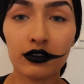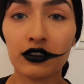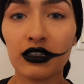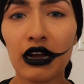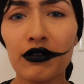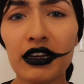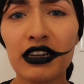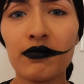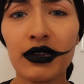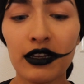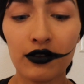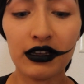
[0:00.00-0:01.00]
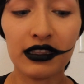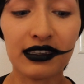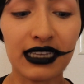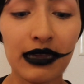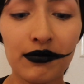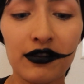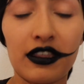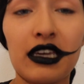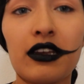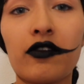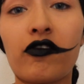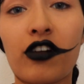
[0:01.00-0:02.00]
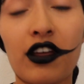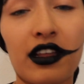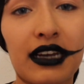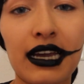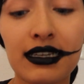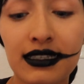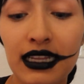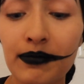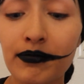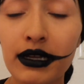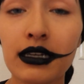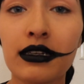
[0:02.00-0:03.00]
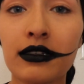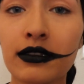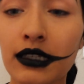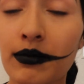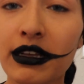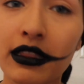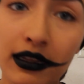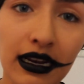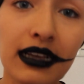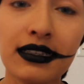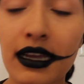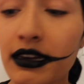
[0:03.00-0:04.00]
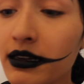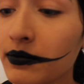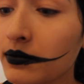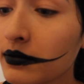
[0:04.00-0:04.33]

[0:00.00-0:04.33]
So now we're gonna be doing the same thing for the next lip. I mean the next side.